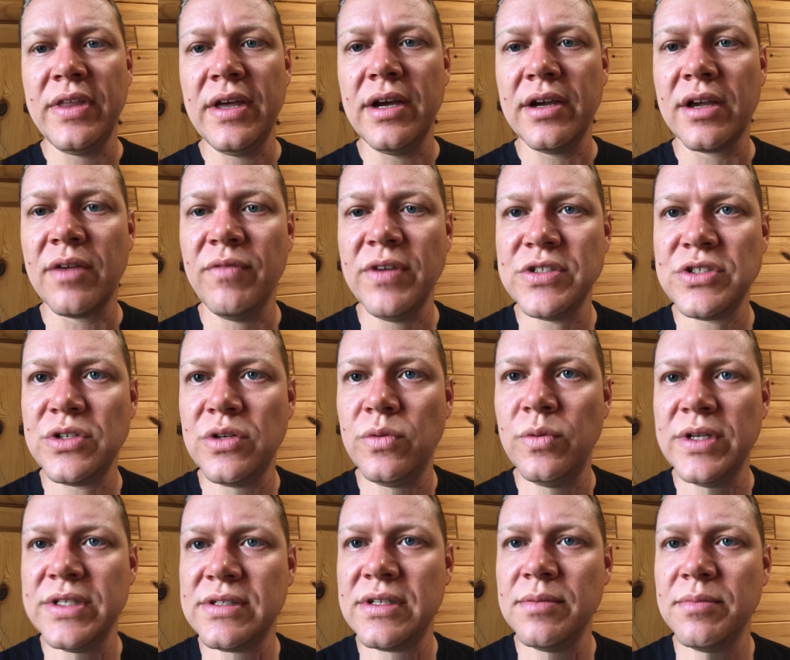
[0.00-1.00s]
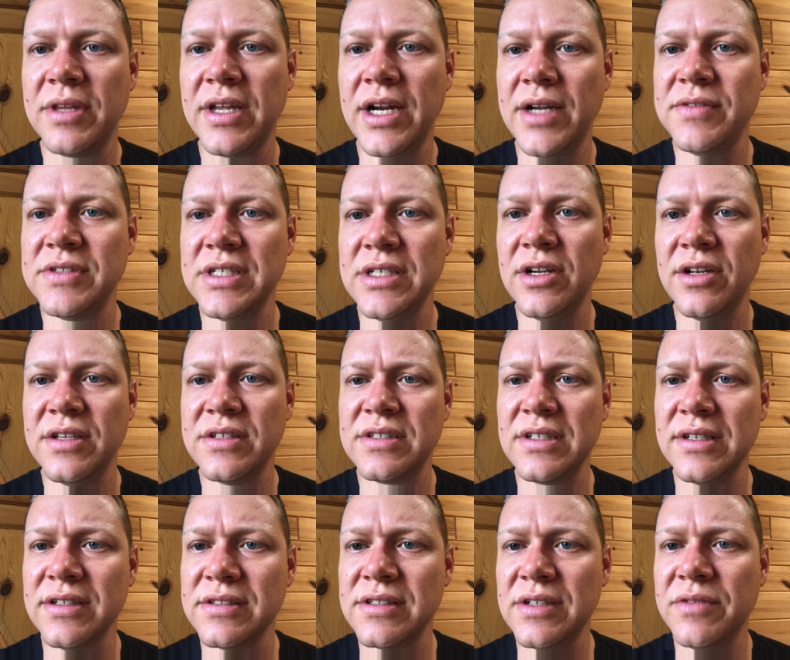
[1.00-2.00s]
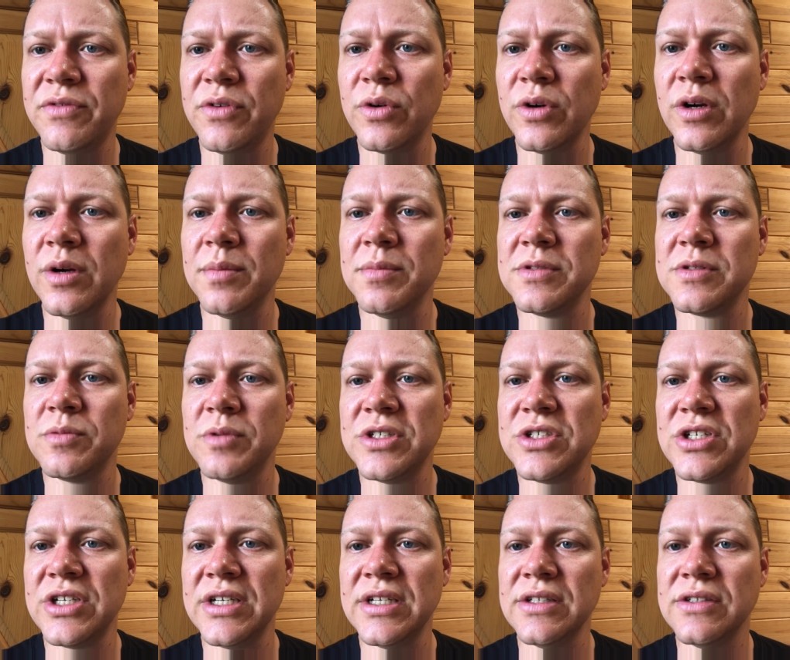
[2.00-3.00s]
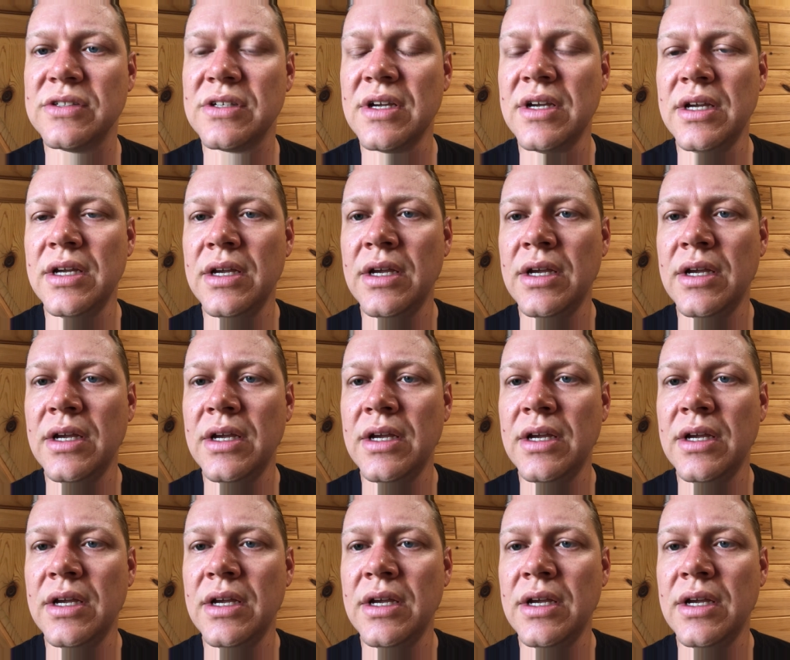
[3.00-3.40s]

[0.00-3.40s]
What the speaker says: the conventional wisdom that I've seen on the CLC forums, which is